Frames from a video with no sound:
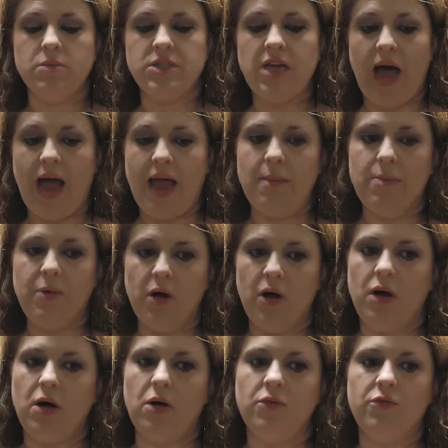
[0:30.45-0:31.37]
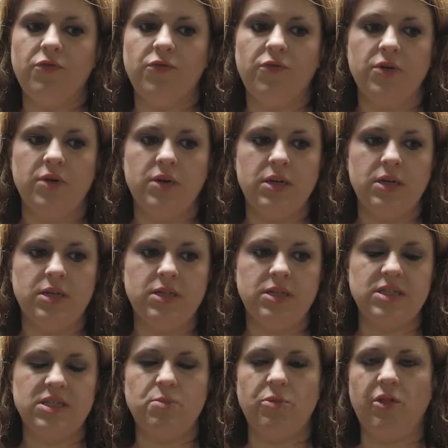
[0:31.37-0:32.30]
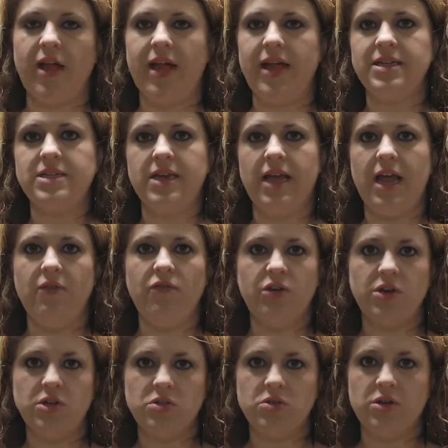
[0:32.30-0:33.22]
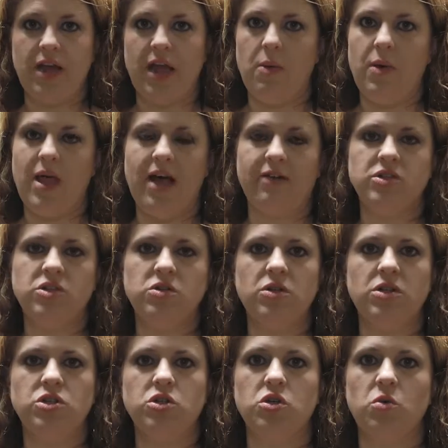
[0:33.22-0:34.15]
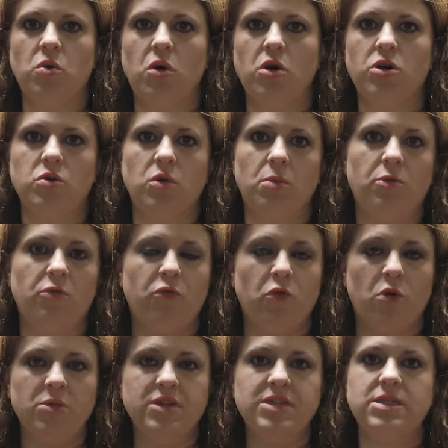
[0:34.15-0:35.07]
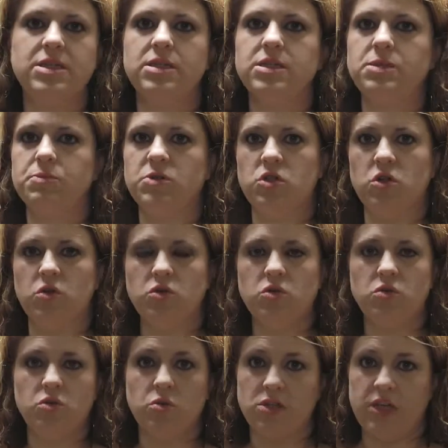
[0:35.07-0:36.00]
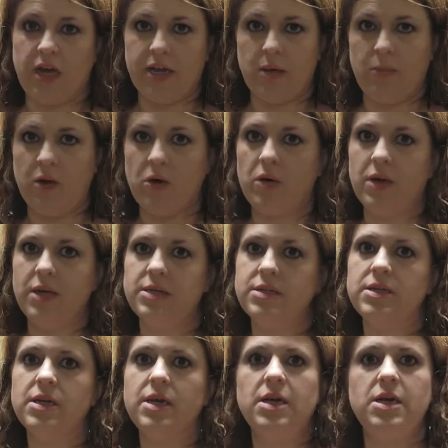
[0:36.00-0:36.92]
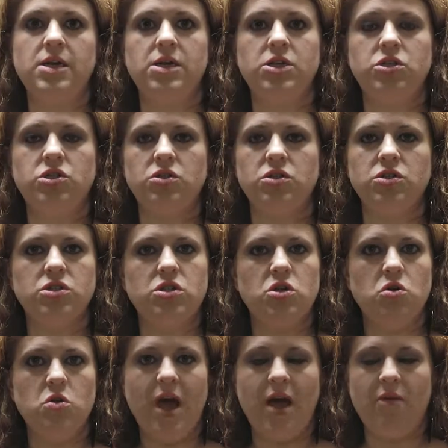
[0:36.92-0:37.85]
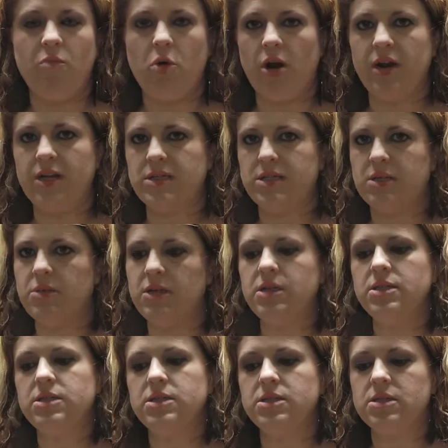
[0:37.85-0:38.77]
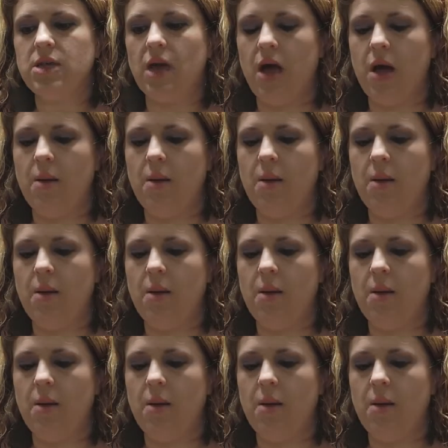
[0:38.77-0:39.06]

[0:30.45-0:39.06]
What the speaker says: type of display today for History Day. We have students who are doing performances, students who are doing documentaries, students who have brought exhibits.